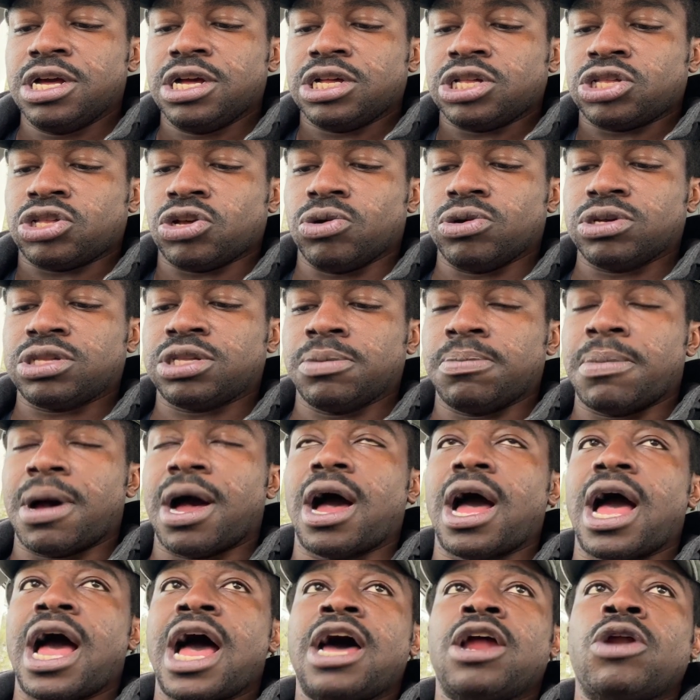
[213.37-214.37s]
so it's
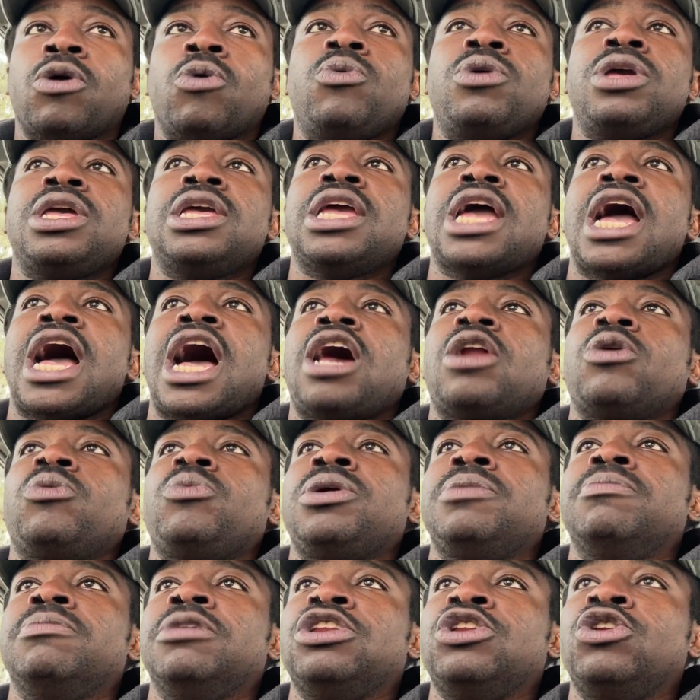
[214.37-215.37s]
about how do we how do
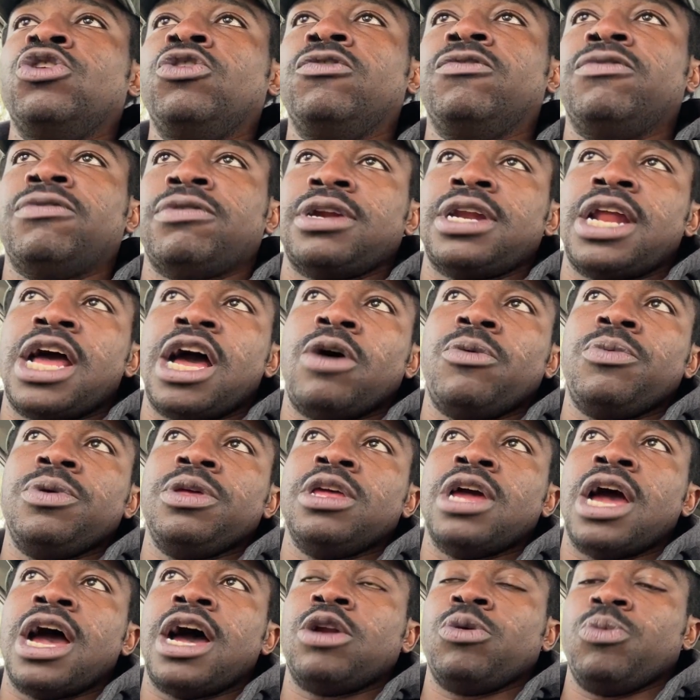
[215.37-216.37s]
we maneuver and how
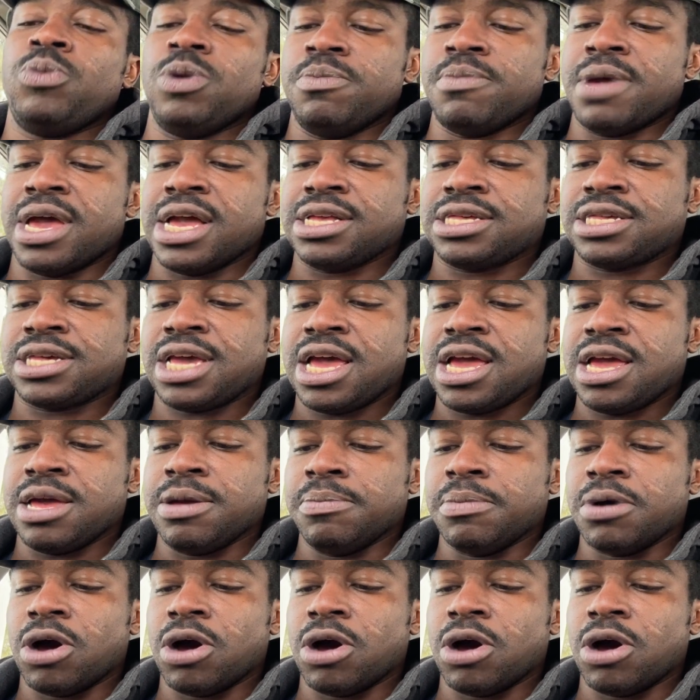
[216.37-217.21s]
we how do we maintain.